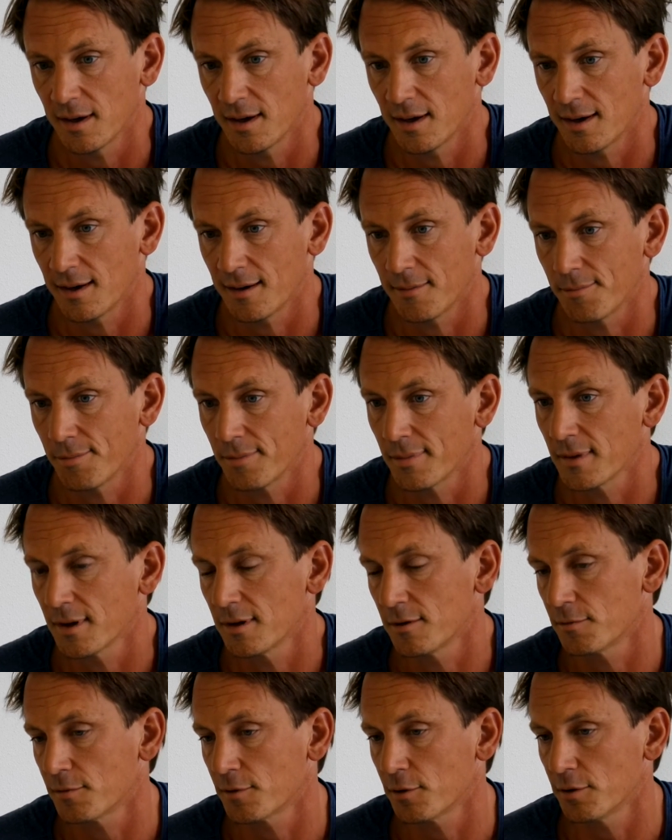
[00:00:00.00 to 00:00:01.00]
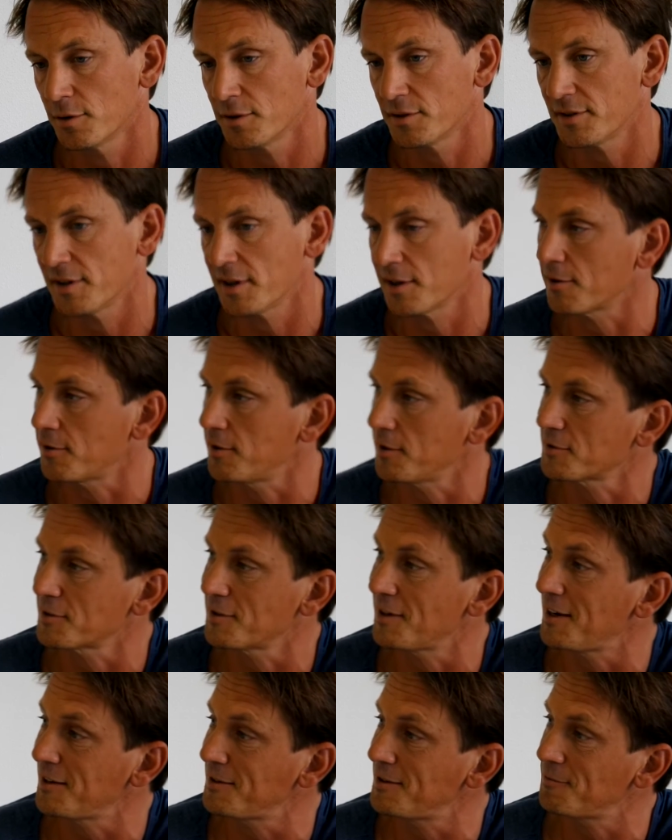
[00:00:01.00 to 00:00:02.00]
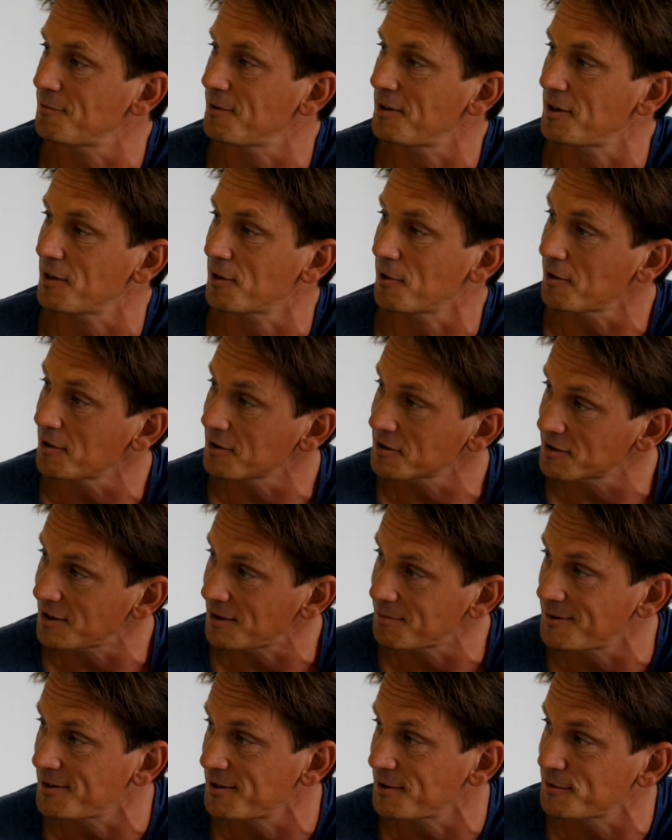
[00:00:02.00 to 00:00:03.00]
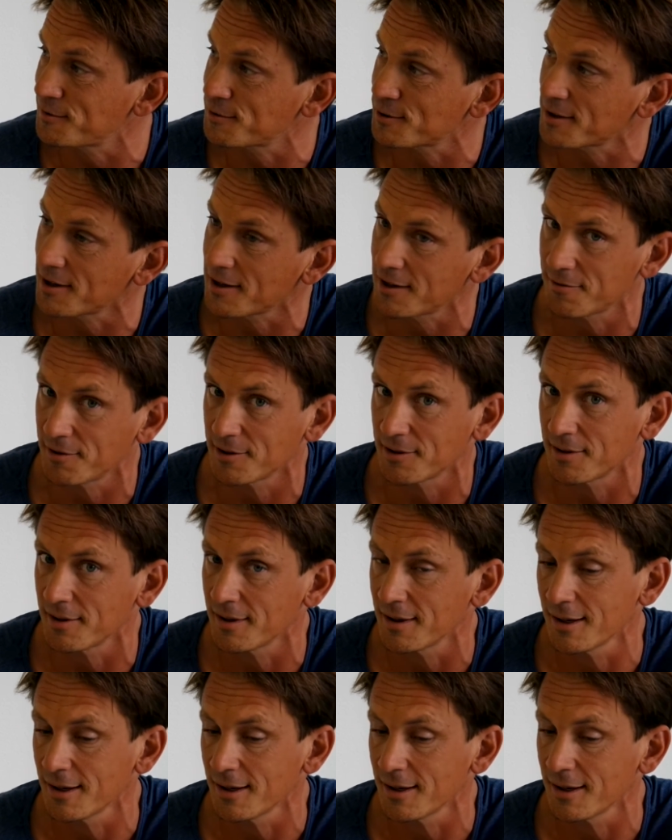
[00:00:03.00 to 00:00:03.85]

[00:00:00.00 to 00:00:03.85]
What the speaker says: Of course they got excited when they got accepted into Harvard,